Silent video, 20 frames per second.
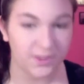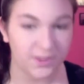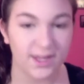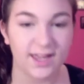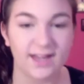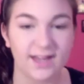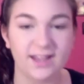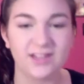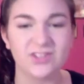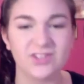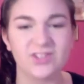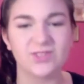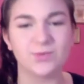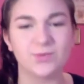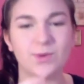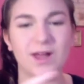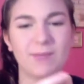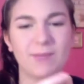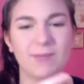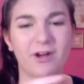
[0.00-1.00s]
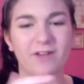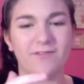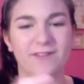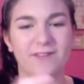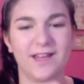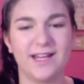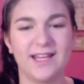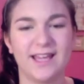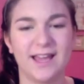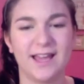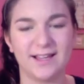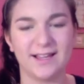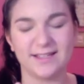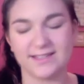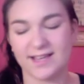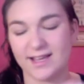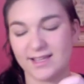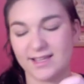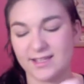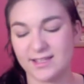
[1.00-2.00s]
And I just wipe off any
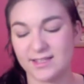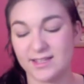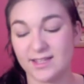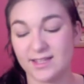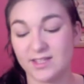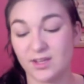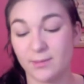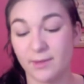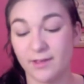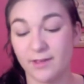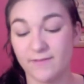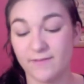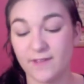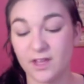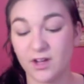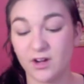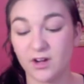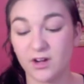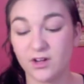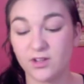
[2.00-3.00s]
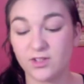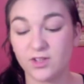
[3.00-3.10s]
excess that's on my fingers